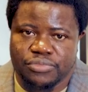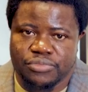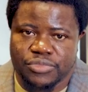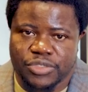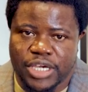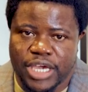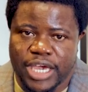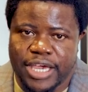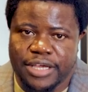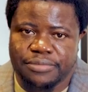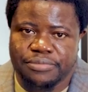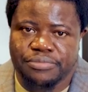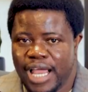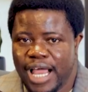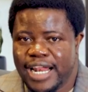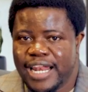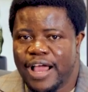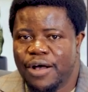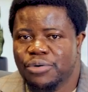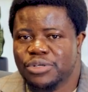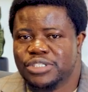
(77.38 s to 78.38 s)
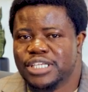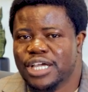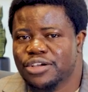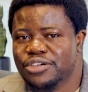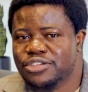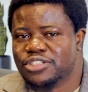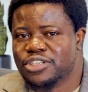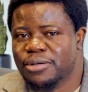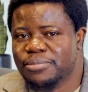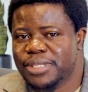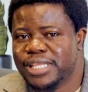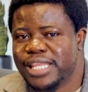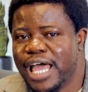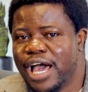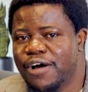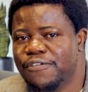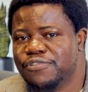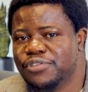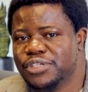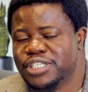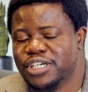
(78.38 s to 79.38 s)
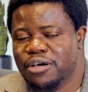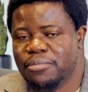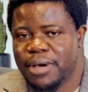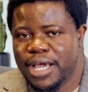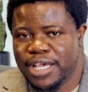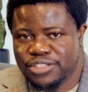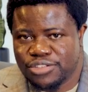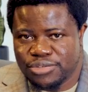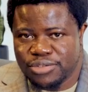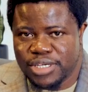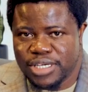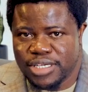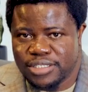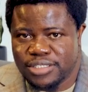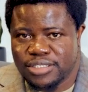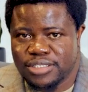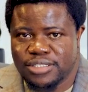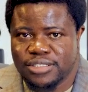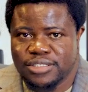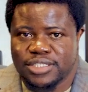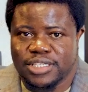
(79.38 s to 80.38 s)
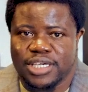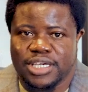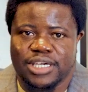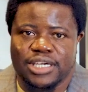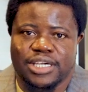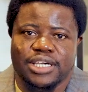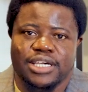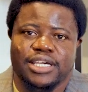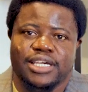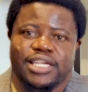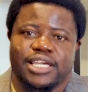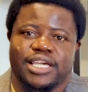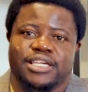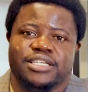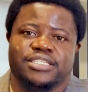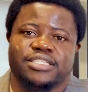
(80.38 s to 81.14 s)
Okay. And I will tell you something I often tell my students. See, in